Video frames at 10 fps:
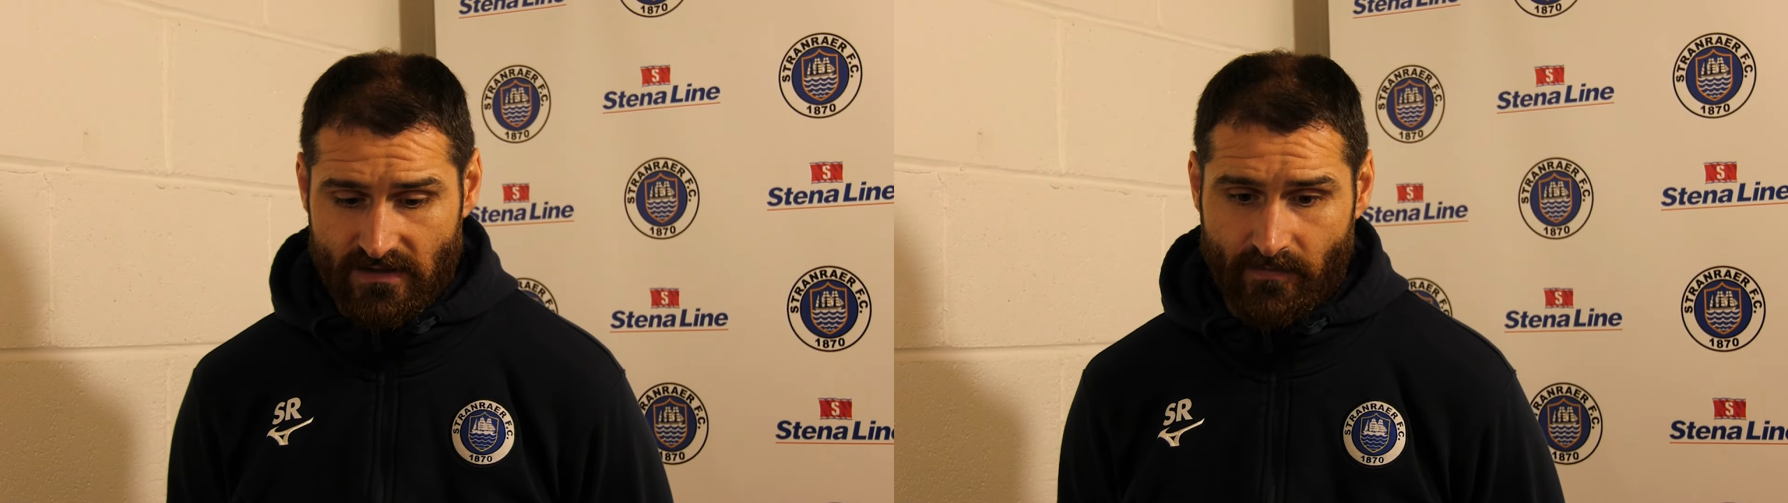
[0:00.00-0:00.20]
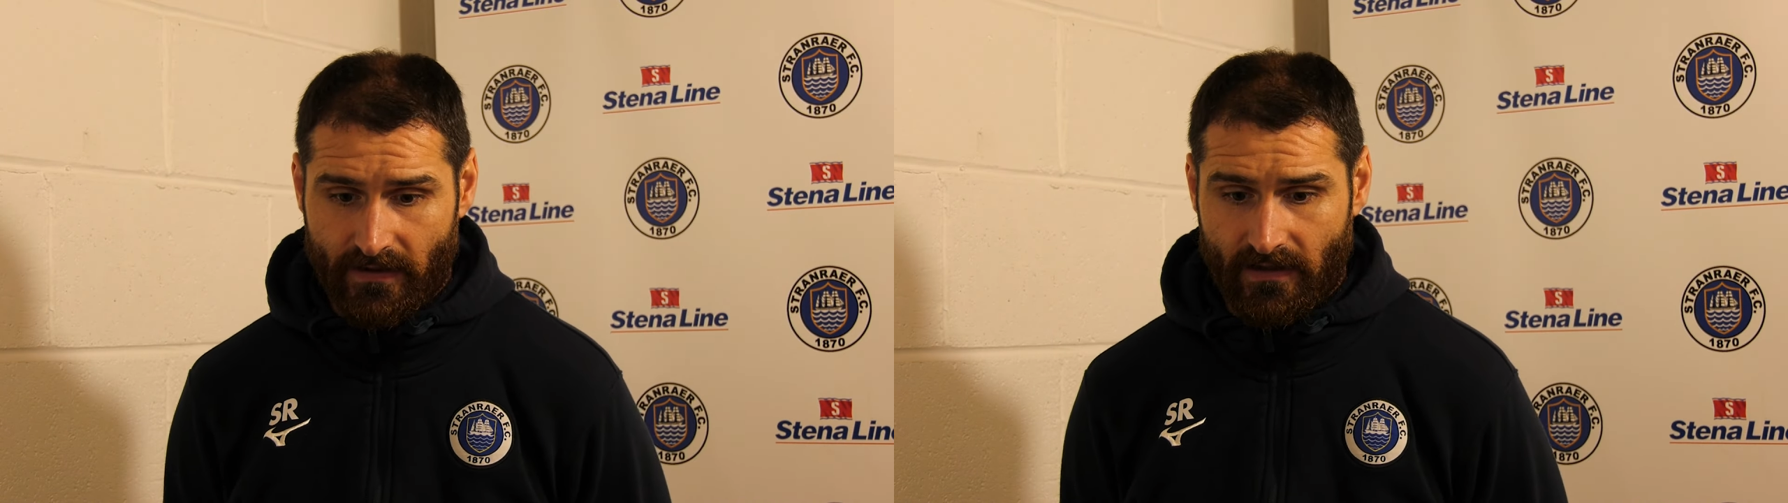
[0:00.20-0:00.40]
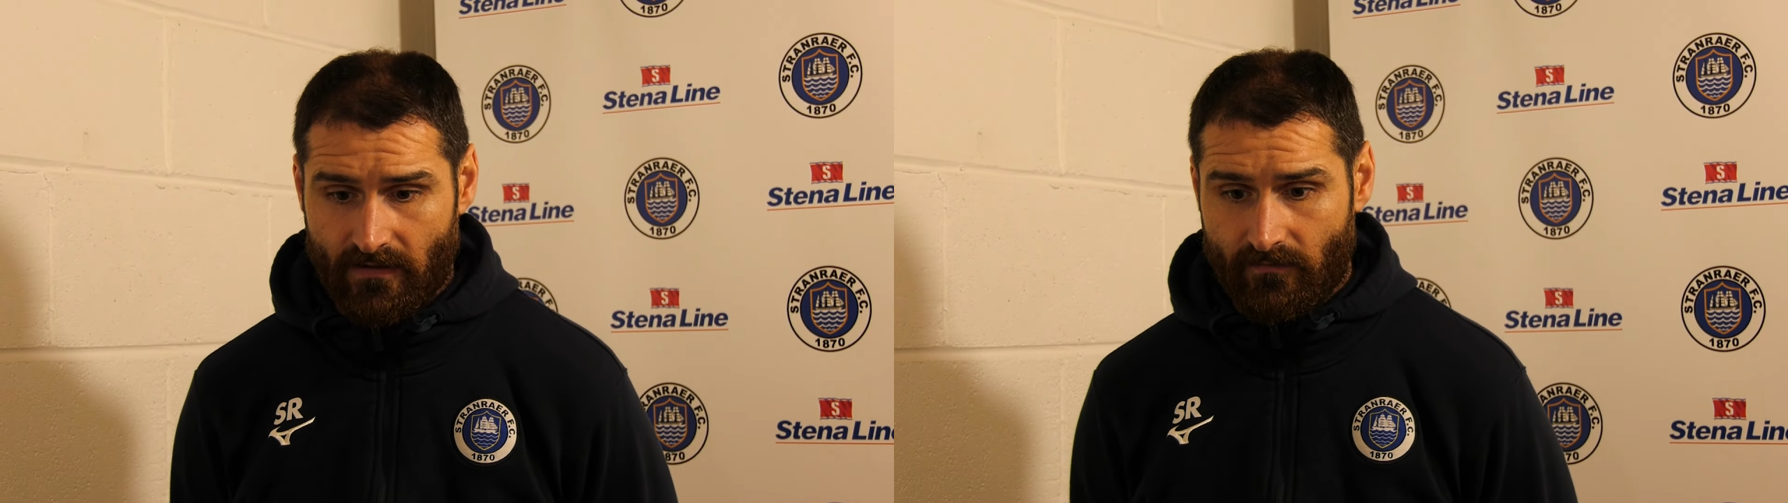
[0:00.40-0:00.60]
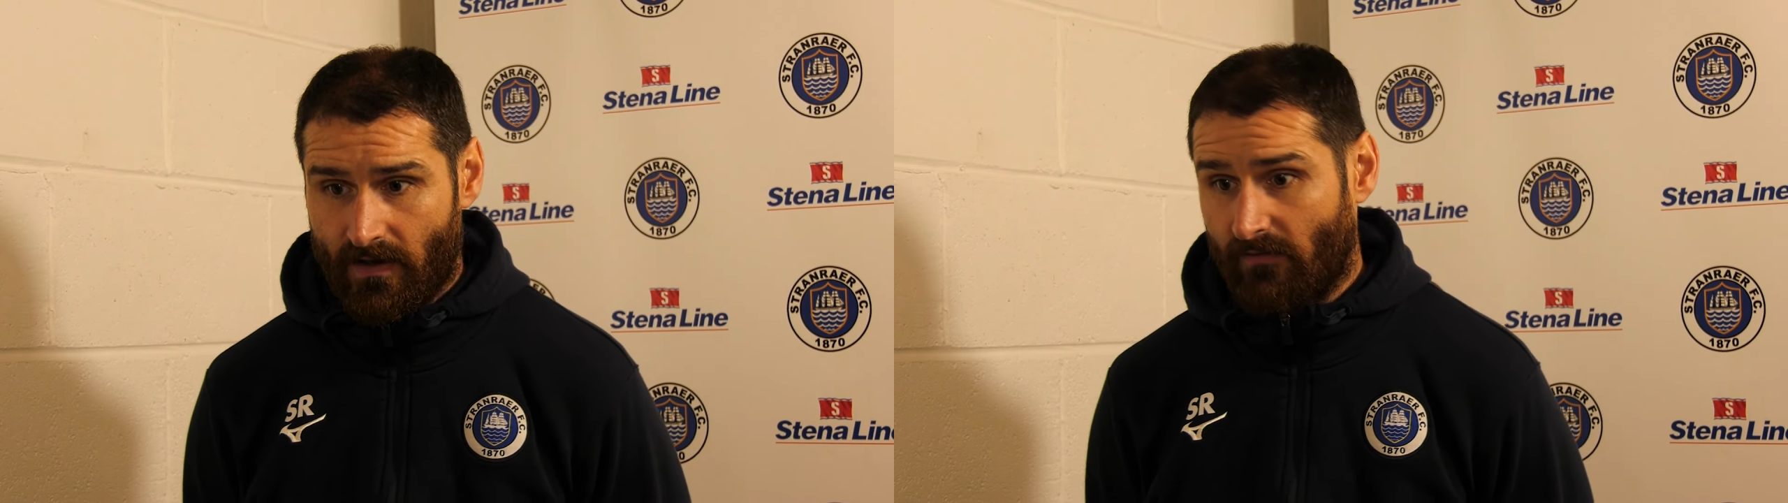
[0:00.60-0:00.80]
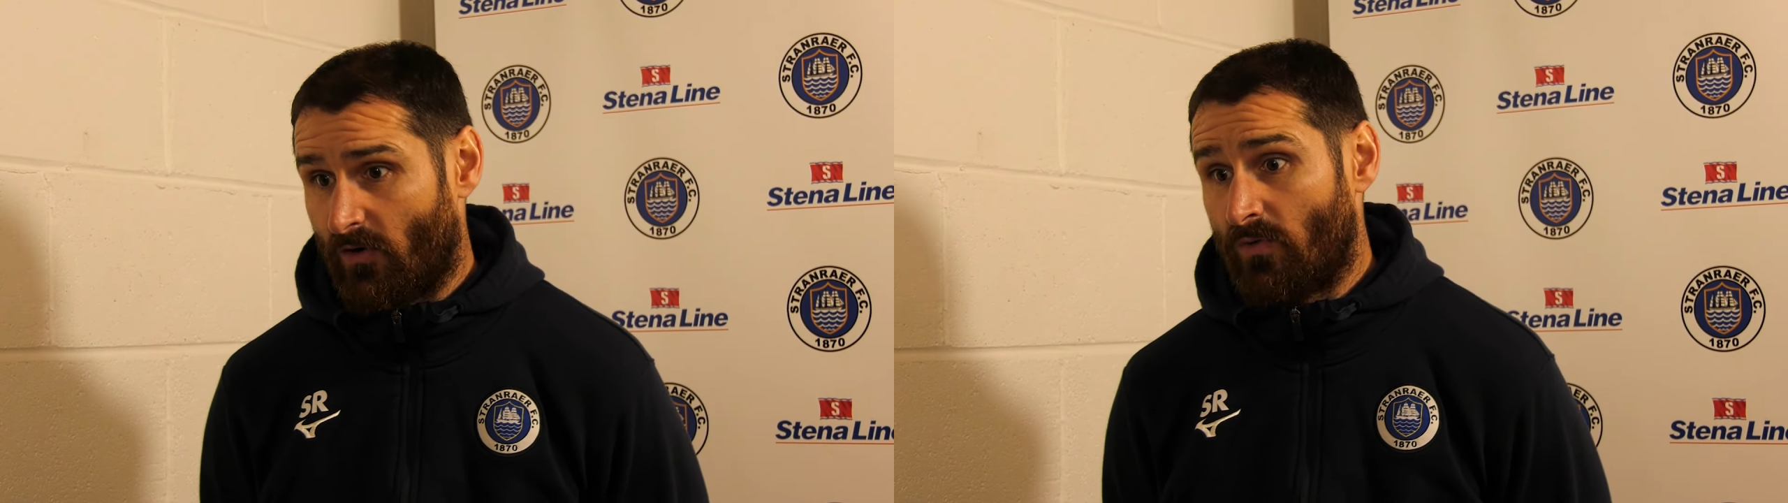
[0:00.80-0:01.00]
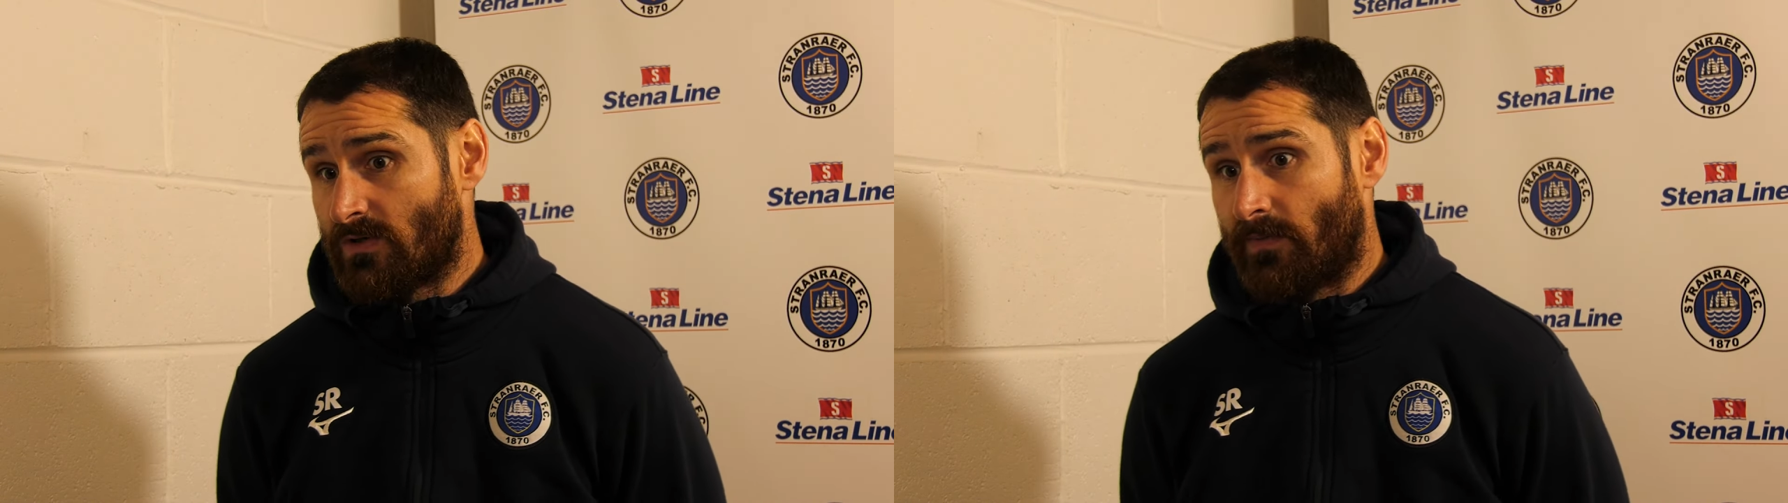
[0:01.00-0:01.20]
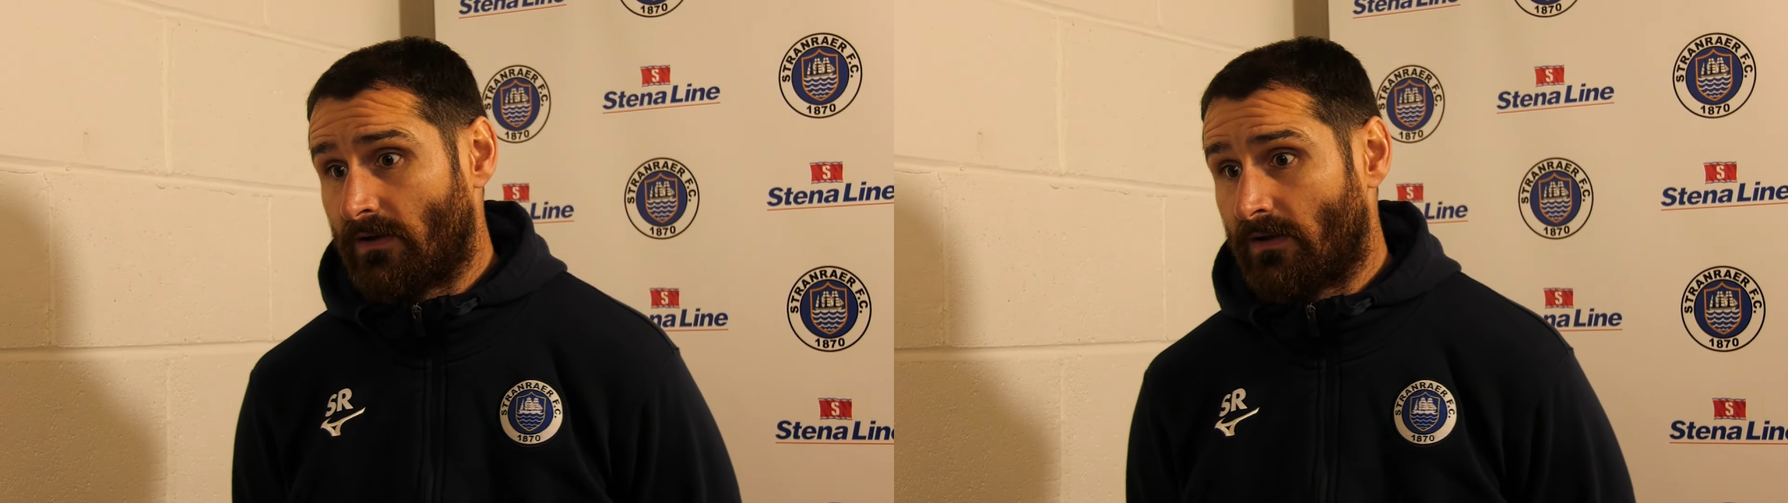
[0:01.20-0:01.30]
explain it, but I've always